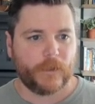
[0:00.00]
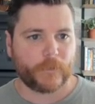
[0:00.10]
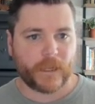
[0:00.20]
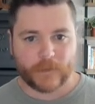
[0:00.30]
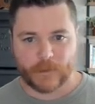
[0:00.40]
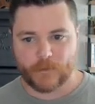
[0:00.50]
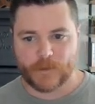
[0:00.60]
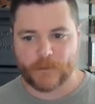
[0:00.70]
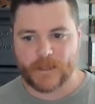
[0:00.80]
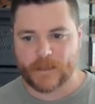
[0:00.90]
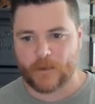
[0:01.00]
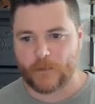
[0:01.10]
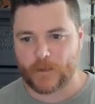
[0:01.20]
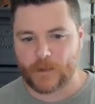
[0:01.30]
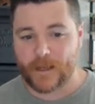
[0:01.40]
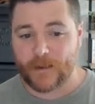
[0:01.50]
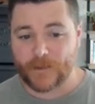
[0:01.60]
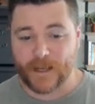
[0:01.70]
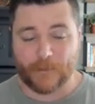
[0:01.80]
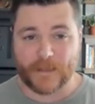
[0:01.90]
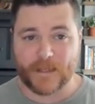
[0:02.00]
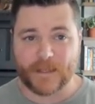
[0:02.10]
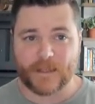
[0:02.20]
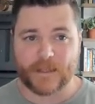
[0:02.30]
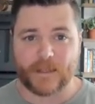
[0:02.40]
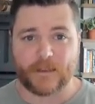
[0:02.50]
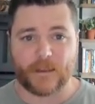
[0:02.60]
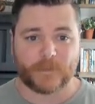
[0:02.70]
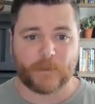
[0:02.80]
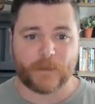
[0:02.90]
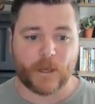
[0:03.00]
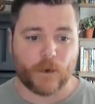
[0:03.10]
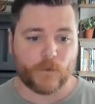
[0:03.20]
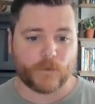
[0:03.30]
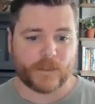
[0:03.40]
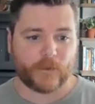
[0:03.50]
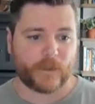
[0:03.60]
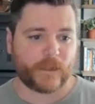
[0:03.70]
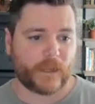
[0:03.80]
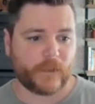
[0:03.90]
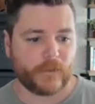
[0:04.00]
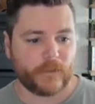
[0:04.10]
But yeah, that was basically how I built the layout. Did I miss anything? Let me know. Was there any like